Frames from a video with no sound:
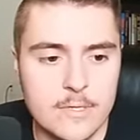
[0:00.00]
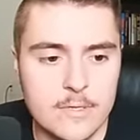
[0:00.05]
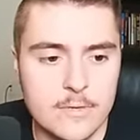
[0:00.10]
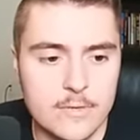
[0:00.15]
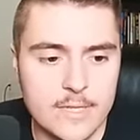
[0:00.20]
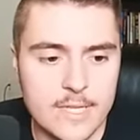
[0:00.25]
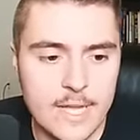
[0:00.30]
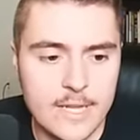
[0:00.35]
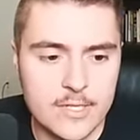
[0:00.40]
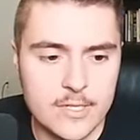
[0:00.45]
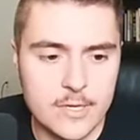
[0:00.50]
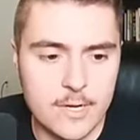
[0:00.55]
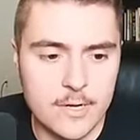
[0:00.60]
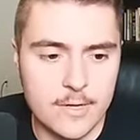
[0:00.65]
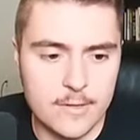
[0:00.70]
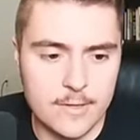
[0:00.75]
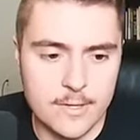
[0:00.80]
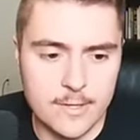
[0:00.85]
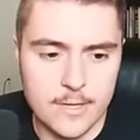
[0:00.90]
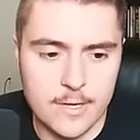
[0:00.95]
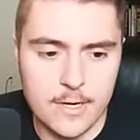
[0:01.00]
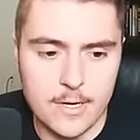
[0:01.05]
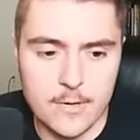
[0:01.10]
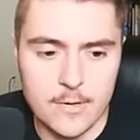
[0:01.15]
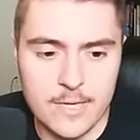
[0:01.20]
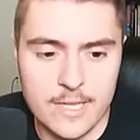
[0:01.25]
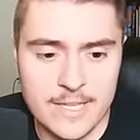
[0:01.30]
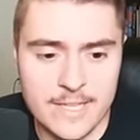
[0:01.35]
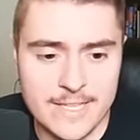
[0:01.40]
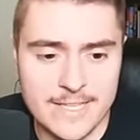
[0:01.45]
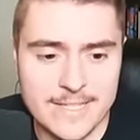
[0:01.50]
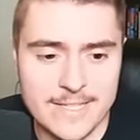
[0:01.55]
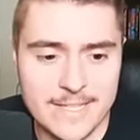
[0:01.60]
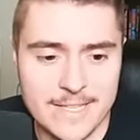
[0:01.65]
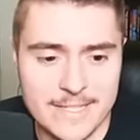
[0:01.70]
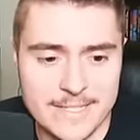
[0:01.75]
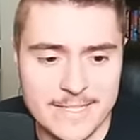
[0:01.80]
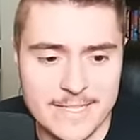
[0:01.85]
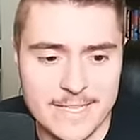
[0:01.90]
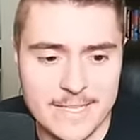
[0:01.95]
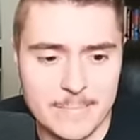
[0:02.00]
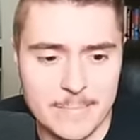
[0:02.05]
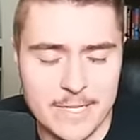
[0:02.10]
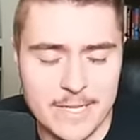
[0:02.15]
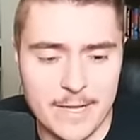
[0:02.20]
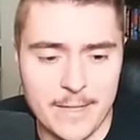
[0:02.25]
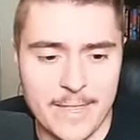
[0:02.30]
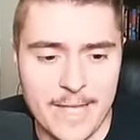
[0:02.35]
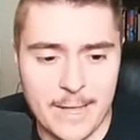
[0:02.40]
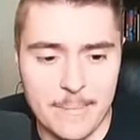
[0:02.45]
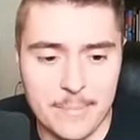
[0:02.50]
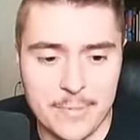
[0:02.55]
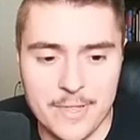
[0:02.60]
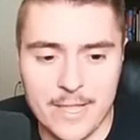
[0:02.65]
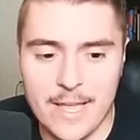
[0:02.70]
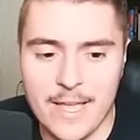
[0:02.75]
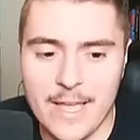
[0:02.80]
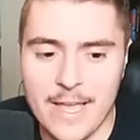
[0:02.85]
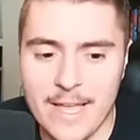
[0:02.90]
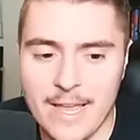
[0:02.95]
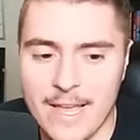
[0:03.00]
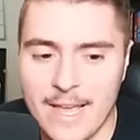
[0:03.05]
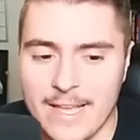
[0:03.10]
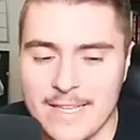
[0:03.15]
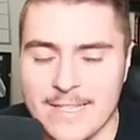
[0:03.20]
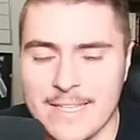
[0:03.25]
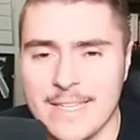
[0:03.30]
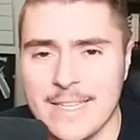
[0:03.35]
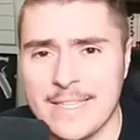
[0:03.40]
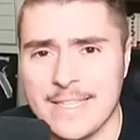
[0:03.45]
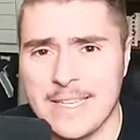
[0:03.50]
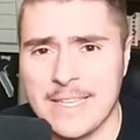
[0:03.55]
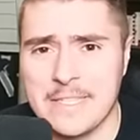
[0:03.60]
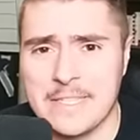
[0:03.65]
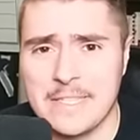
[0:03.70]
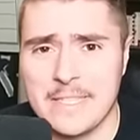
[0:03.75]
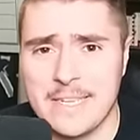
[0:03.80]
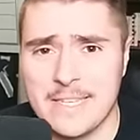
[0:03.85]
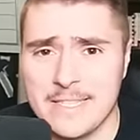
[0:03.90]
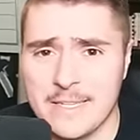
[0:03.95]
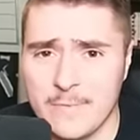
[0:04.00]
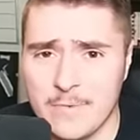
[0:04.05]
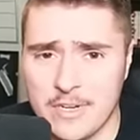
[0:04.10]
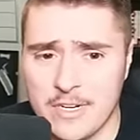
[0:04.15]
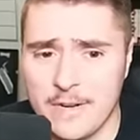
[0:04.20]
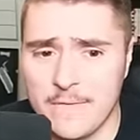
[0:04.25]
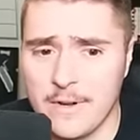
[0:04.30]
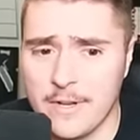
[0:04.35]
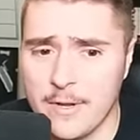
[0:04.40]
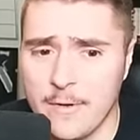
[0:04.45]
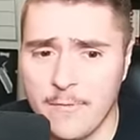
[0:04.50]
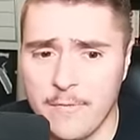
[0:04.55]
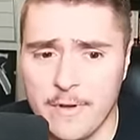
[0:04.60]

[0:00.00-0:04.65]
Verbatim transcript: Who's not struggling, though, is the DB on that play as he gets hit staked and recovered a don't